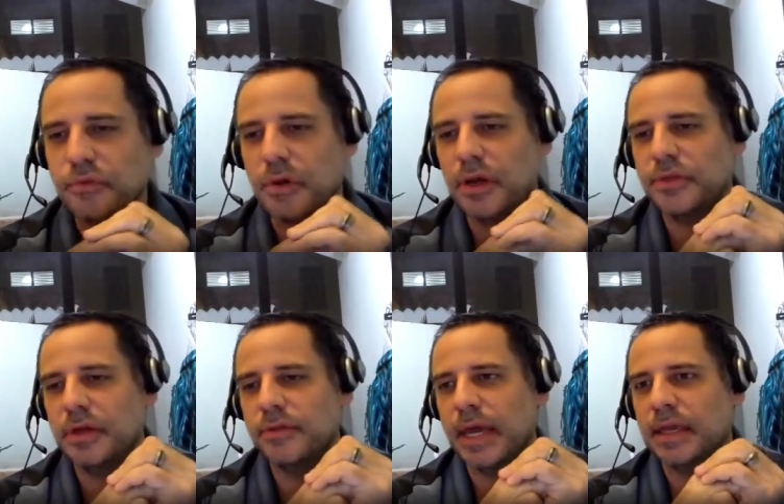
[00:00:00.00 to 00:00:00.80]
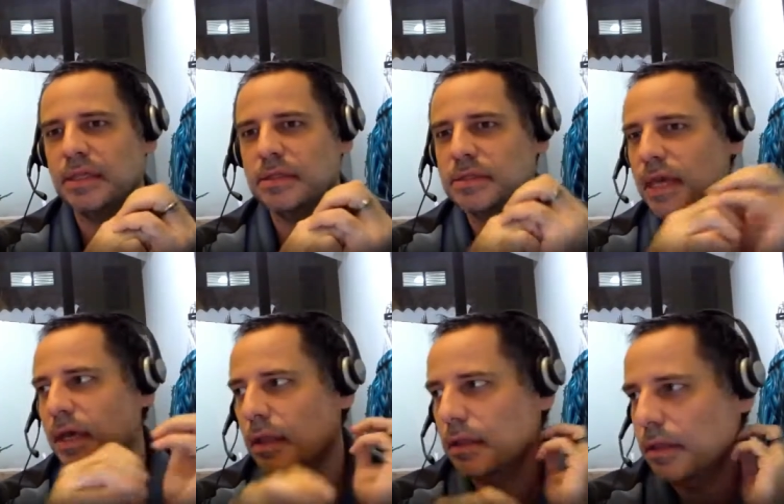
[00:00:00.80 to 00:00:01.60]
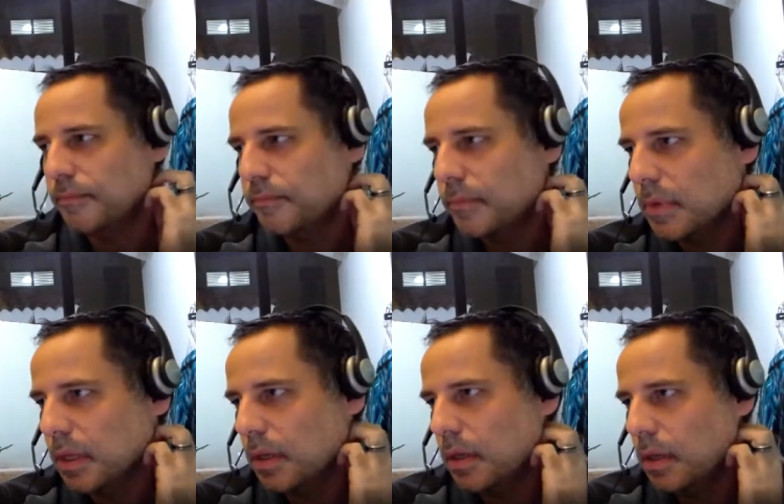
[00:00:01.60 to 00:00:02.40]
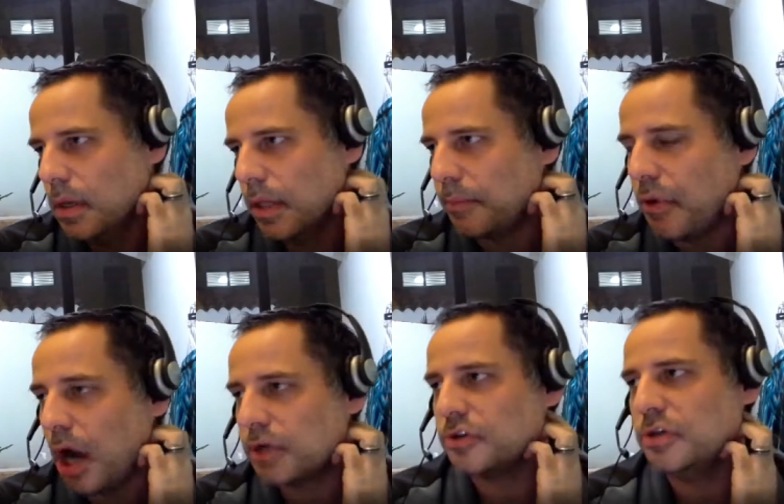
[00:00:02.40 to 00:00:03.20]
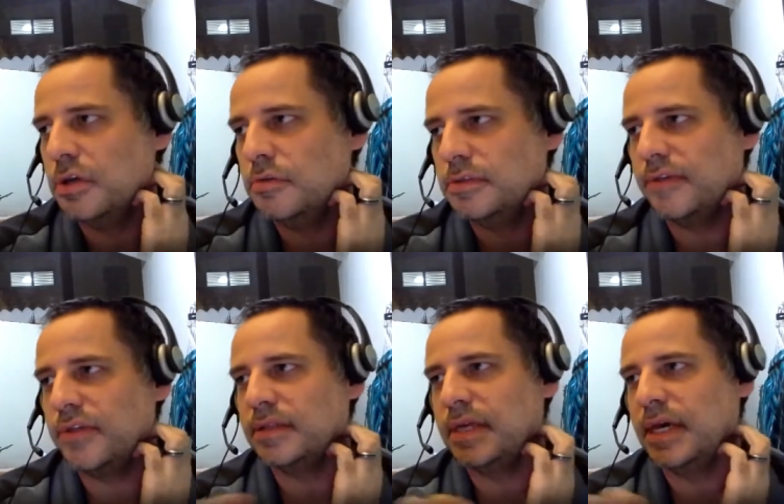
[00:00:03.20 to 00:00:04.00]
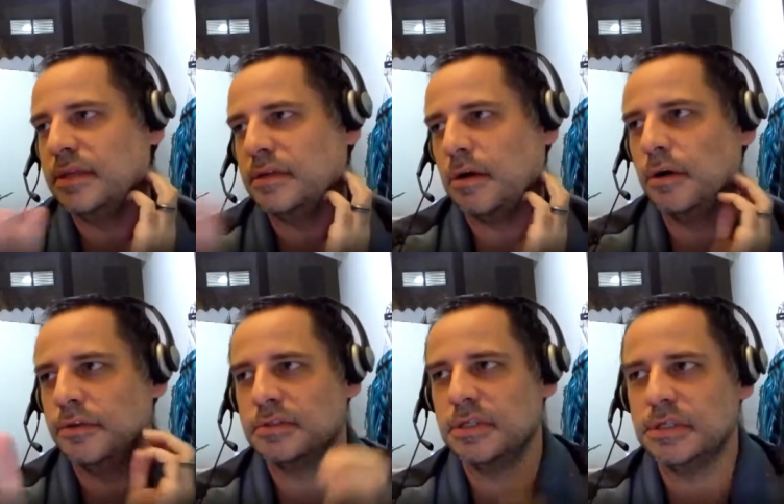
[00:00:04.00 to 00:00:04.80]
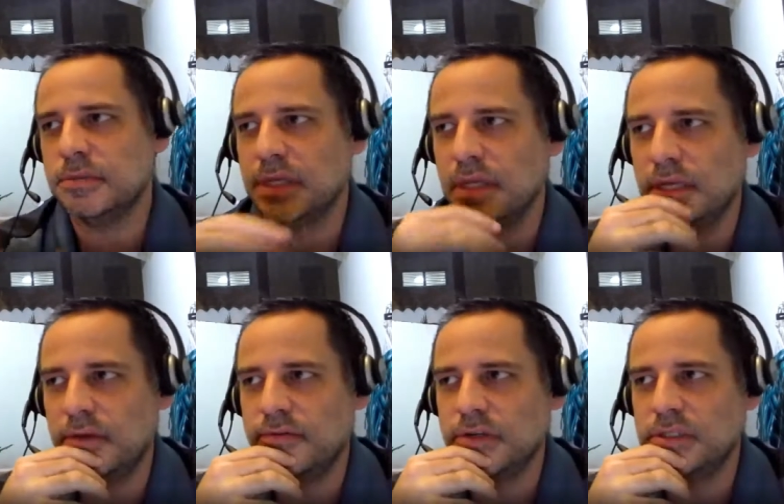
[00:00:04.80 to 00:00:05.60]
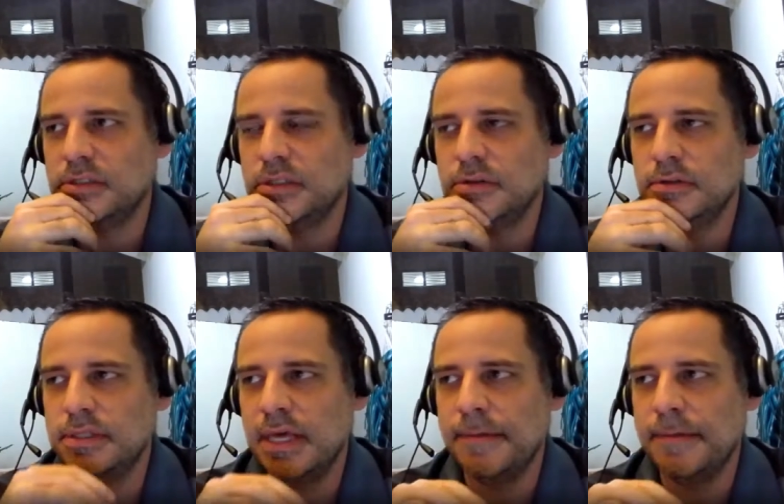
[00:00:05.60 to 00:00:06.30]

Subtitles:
out there that can tell, like ProctorU and stuff like that, that are other systems that like universities use that